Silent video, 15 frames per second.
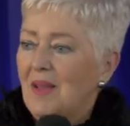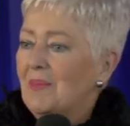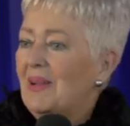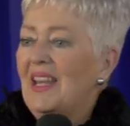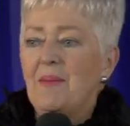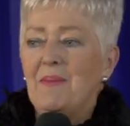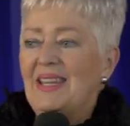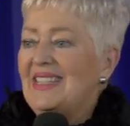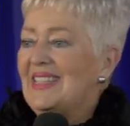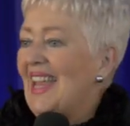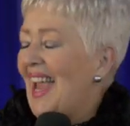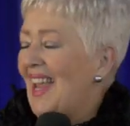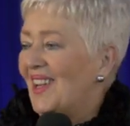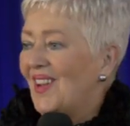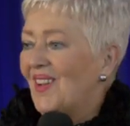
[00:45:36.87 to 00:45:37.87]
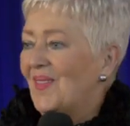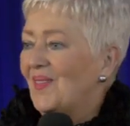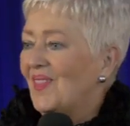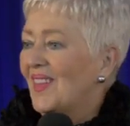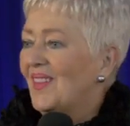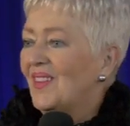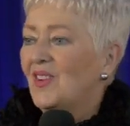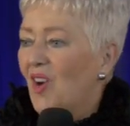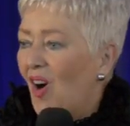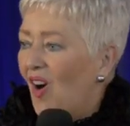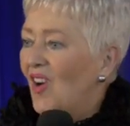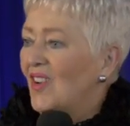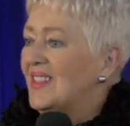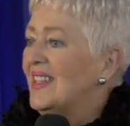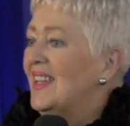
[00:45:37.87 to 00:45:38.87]
But let me tell you,
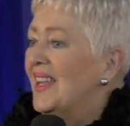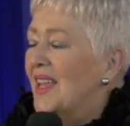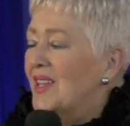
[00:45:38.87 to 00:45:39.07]
God